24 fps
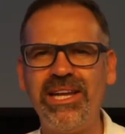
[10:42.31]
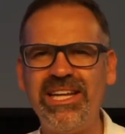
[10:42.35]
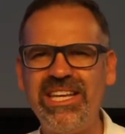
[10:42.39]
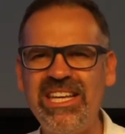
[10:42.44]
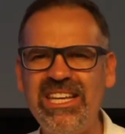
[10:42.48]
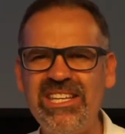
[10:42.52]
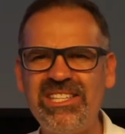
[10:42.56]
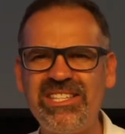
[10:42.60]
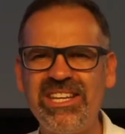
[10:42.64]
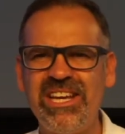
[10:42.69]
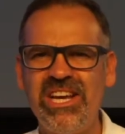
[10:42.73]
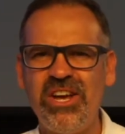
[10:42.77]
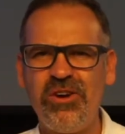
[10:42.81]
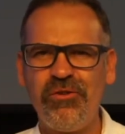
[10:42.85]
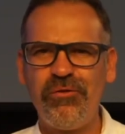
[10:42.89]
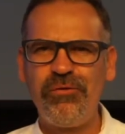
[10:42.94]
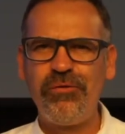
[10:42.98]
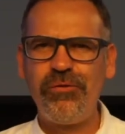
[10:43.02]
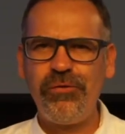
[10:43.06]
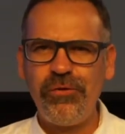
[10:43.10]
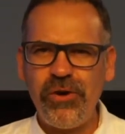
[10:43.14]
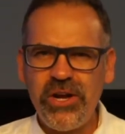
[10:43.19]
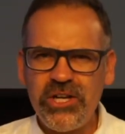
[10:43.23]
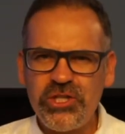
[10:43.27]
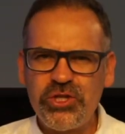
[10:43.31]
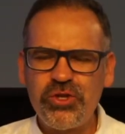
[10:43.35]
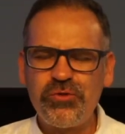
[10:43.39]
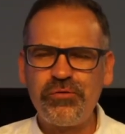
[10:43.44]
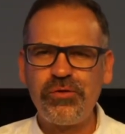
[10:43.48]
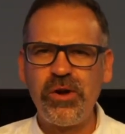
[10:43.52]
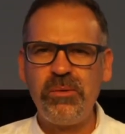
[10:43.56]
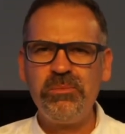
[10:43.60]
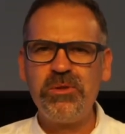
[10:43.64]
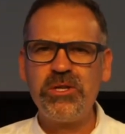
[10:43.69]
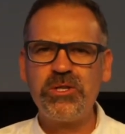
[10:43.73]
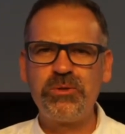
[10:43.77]
He's fresh
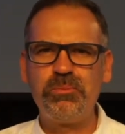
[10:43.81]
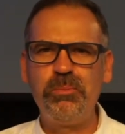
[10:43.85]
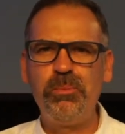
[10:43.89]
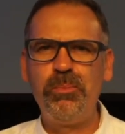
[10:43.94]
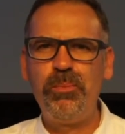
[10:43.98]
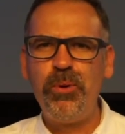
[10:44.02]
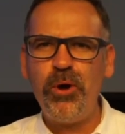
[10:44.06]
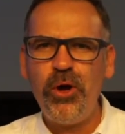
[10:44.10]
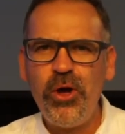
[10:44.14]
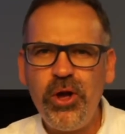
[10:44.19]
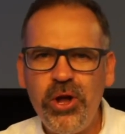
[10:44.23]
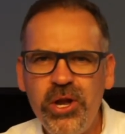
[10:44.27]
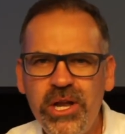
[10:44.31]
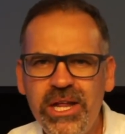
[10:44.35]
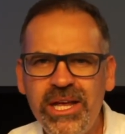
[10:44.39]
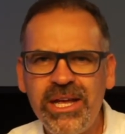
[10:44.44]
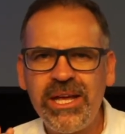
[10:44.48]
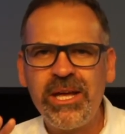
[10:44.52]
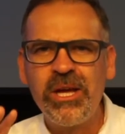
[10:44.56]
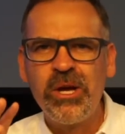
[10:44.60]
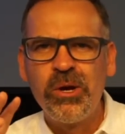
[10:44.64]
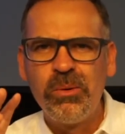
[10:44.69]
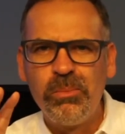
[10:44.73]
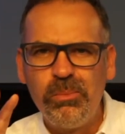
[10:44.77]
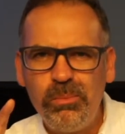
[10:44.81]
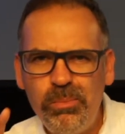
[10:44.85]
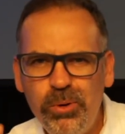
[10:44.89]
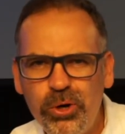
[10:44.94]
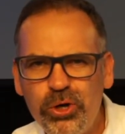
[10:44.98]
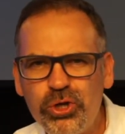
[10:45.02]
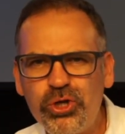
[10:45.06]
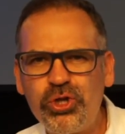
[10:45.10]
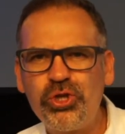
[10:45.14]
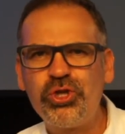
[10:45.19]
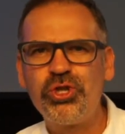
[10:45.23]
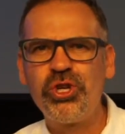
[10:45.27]
from this burning
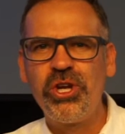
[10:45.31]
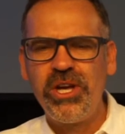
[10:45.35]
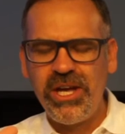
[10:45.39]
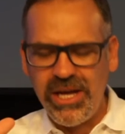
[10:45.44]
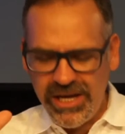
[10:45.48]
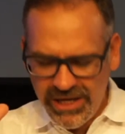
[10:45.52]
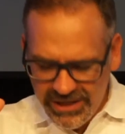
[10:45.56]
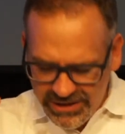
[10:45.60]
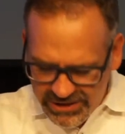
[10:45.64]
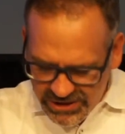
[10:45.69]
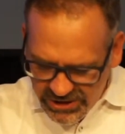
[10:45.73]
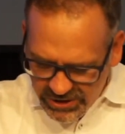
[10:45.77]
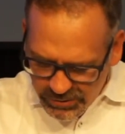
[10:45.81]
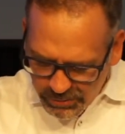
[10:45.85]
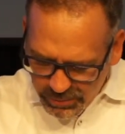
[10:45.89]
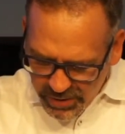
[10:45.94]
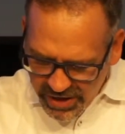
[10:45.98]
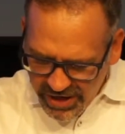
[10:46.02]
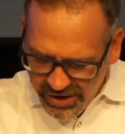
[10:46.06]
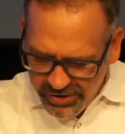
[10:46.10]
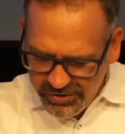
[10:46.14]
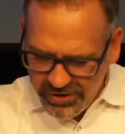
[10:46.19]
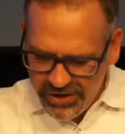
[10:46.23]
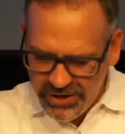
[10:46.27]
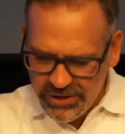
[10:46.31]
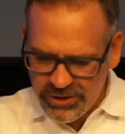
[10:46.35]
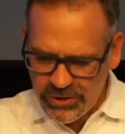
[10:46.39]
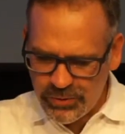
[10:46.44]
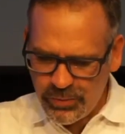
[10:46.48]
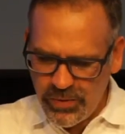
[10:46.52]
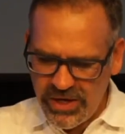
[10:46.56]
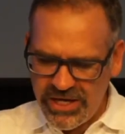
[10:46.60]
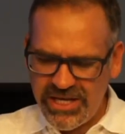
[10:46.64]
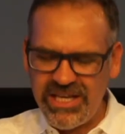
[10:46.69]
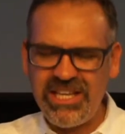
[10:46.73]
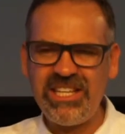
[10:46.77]
bush experience
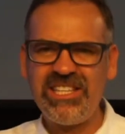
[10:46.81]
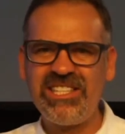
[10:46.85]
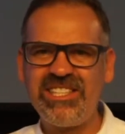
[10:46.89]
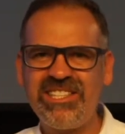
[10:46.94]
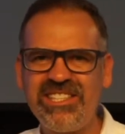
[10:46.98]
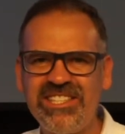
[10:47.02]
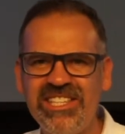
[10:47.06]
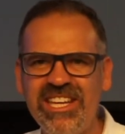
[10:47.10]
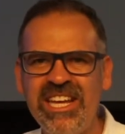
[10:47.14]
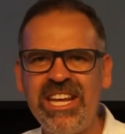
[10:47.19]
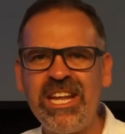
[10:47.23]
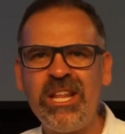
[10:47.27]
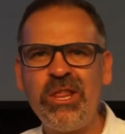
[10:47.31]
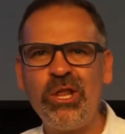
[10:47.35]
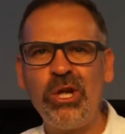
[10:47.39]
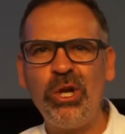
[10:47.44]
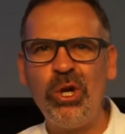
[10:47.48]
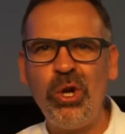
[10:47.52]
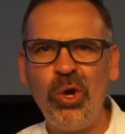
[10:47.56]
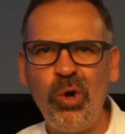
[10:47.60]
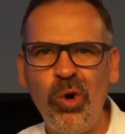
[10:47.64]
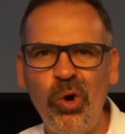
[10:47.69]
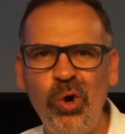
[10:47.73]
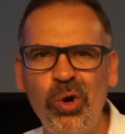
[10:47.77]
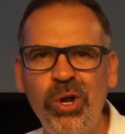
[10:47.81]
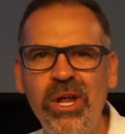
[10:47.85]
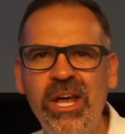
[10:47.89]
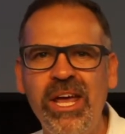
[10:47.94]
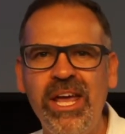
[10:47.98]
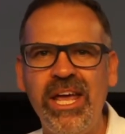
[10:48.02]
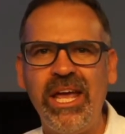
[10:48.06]
where he's seeing the Lord